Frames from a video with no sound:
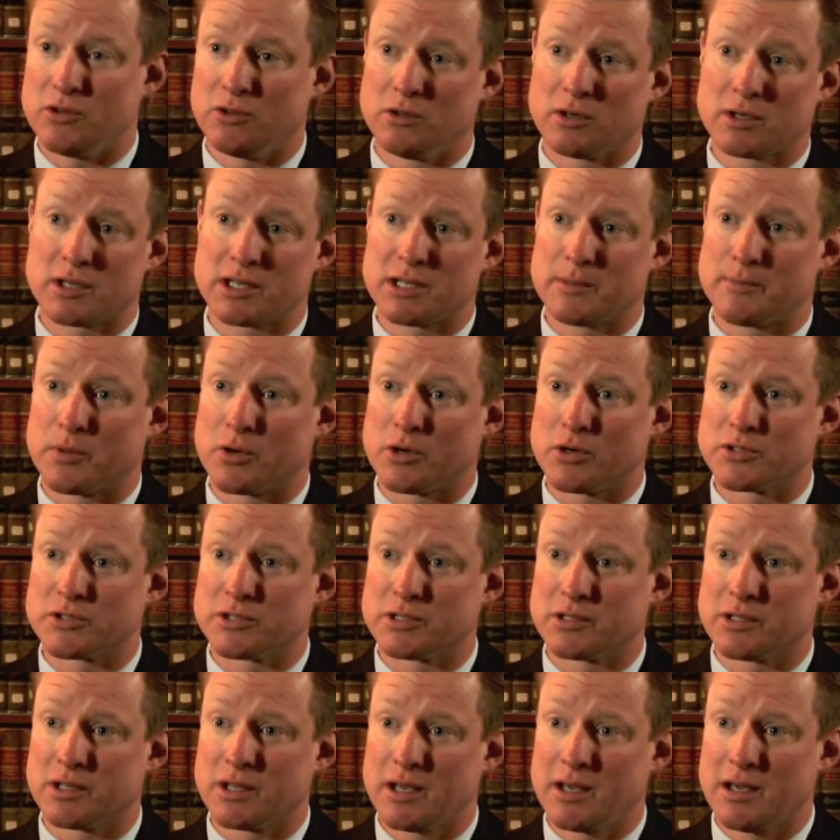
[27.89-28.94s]
you look at the
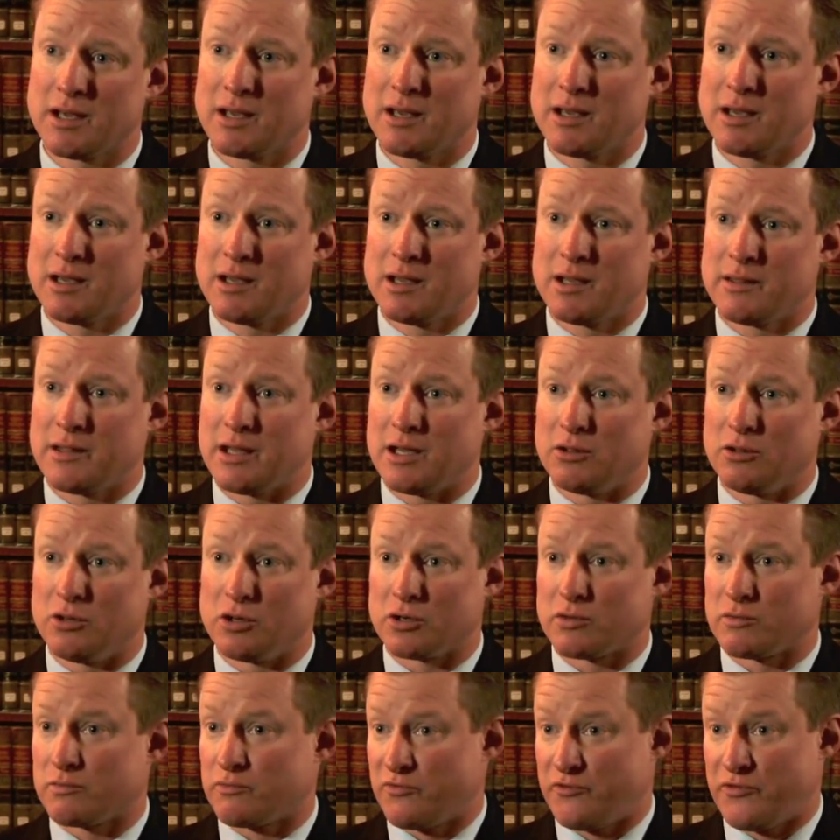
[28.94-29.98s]
person, they
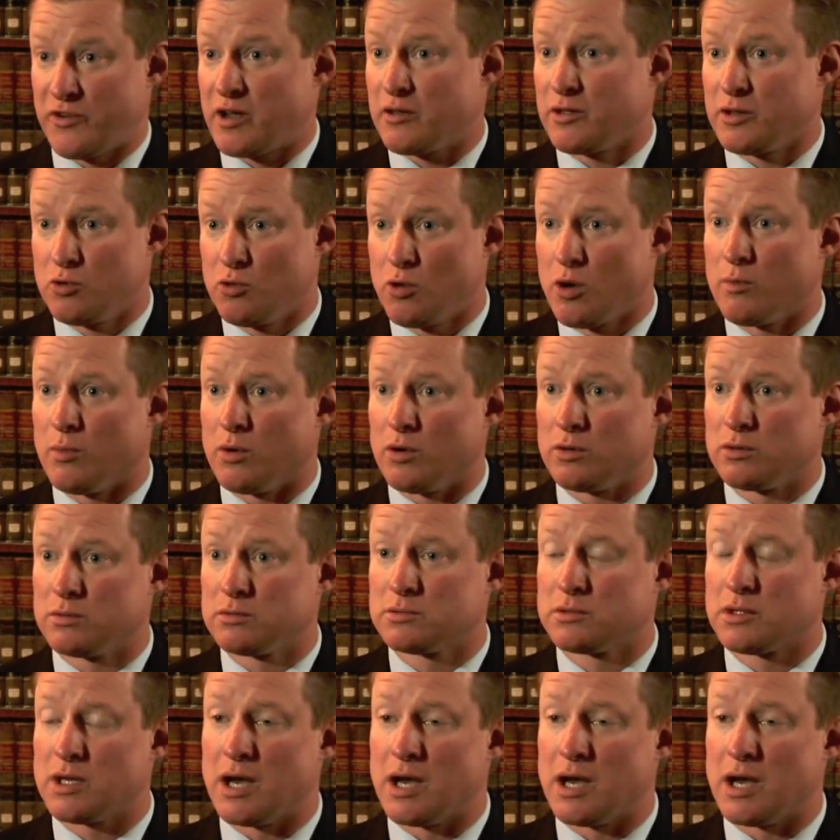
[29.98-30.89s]
look fairly normal.